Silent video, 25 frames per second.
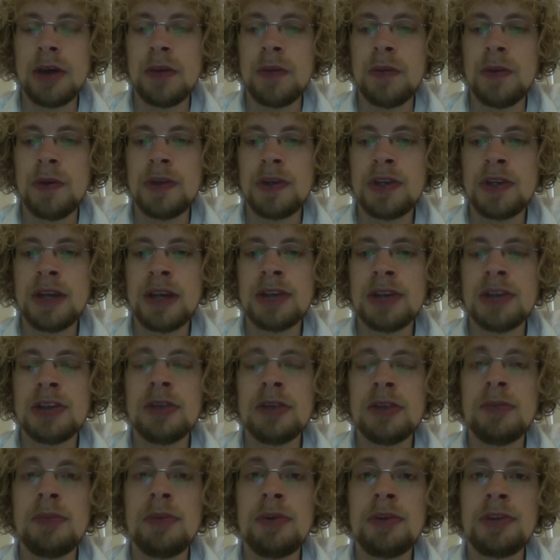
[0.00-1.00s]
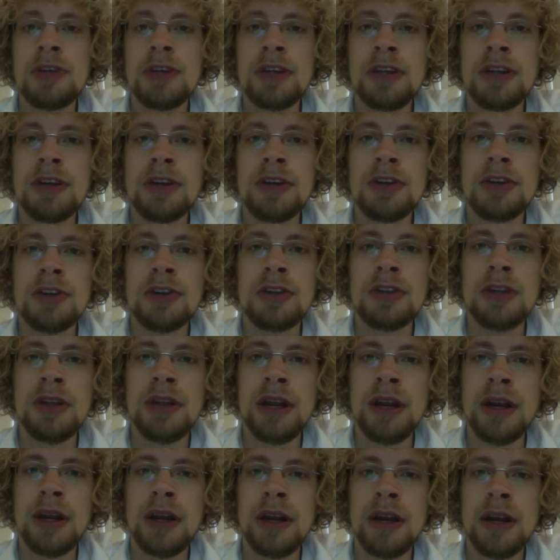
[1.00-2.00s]
which has the percentages in
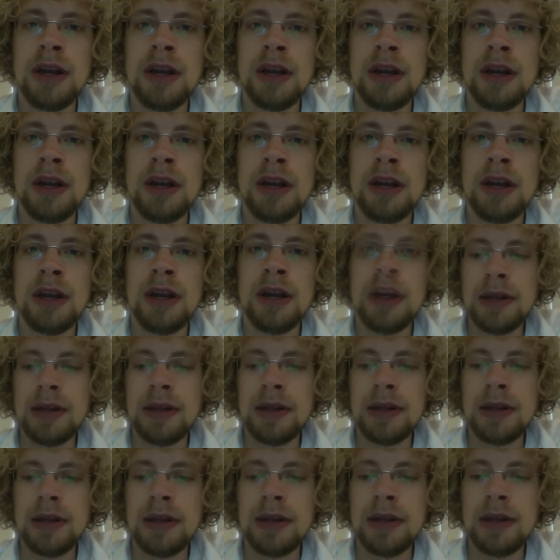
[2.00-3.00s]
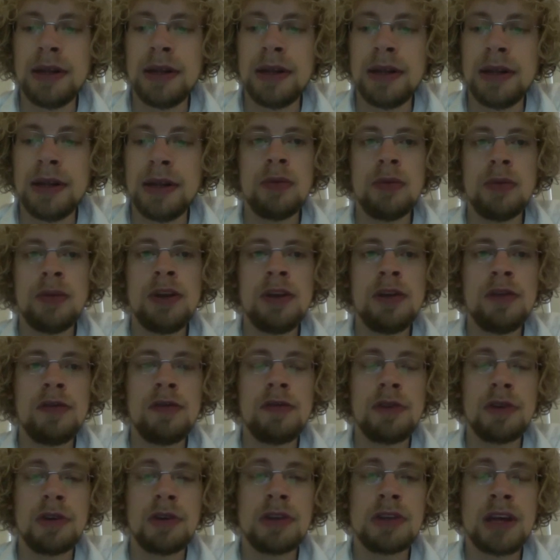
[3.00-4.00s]
there. Now, when you, for
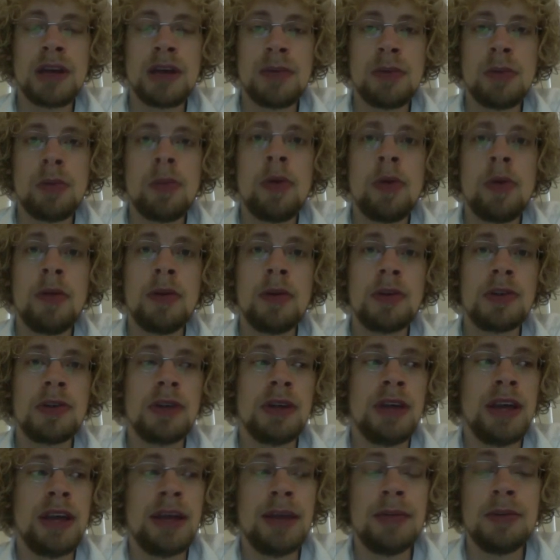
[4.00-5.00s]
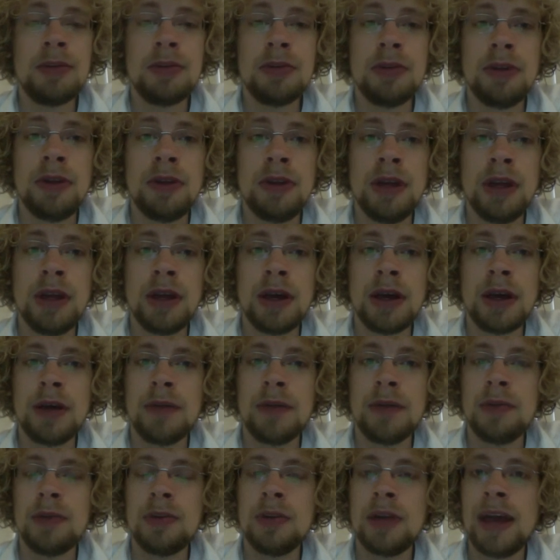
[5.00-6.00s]
example, publish a game to
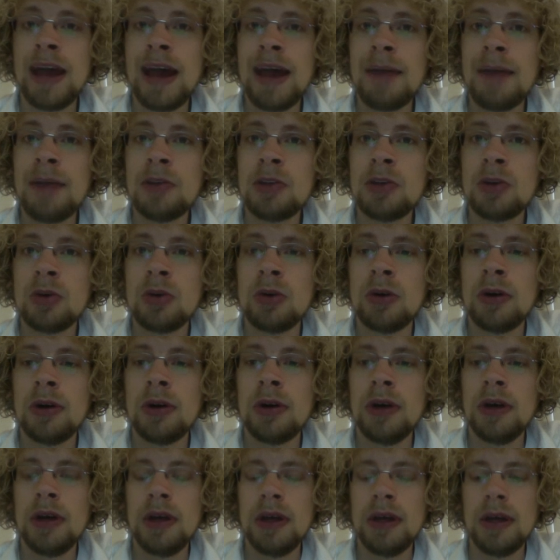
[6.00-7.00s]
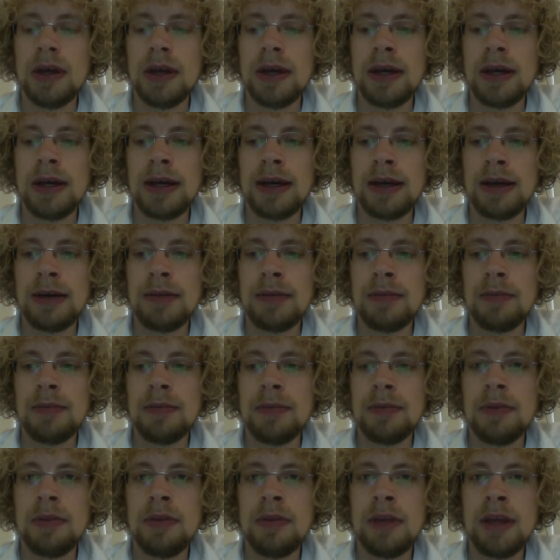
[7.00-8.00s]
the App Store,
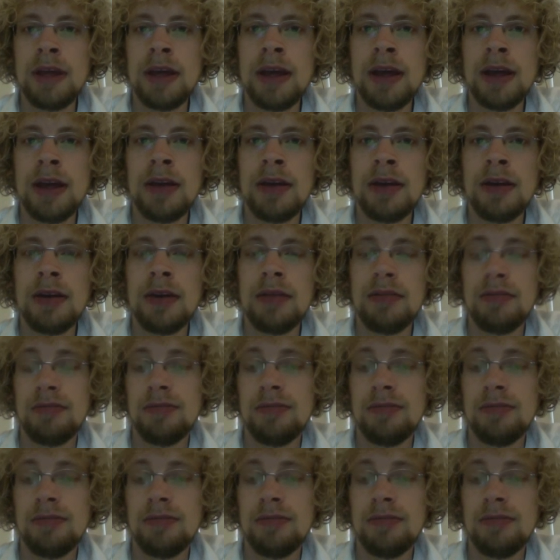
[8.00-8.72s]
then